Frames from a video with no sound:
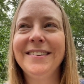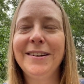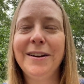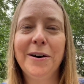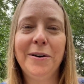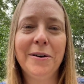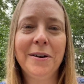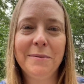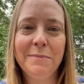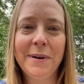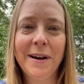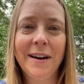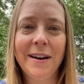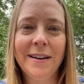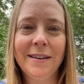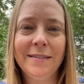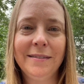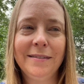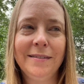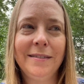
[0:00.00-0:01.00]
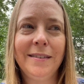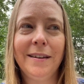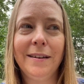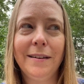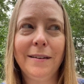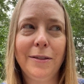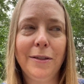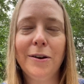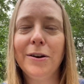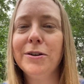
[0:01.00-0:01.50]
go to
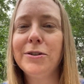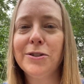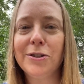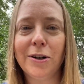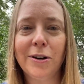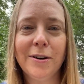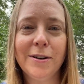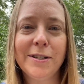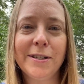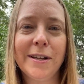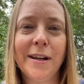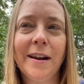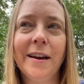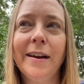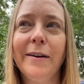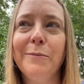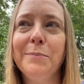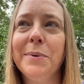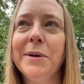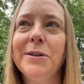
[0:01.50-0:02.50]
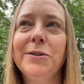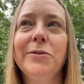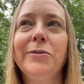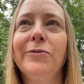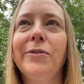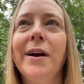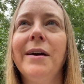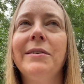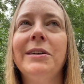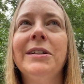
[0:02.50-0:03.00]
the third church that I haven't been to
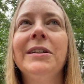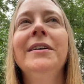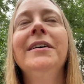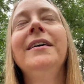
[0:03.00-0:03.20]
forever.